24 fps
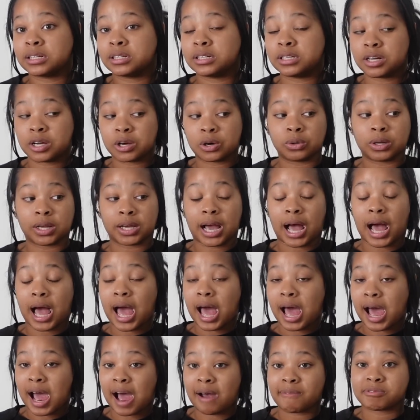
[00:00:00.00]
no, like I
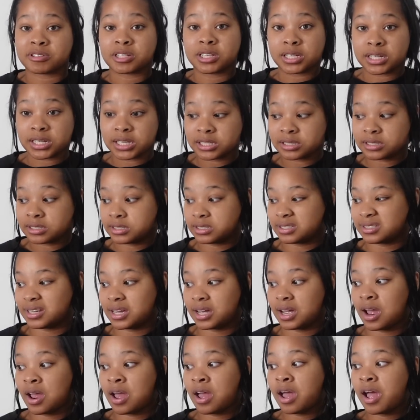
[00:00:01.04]
have to get this. Like